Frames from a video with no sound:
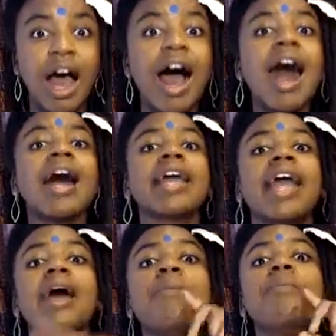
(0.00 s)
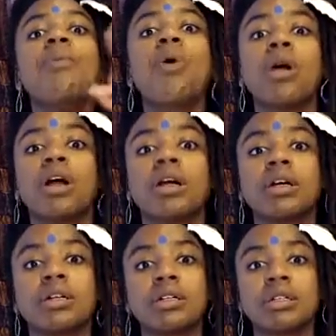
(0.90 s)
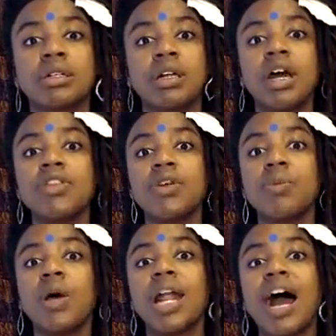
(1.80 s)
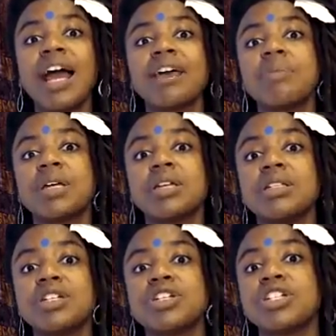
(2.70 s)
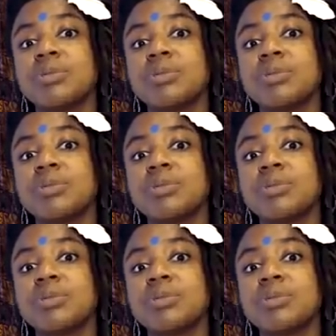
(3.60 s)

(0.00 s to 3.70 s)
I am more than what I have been conditioned to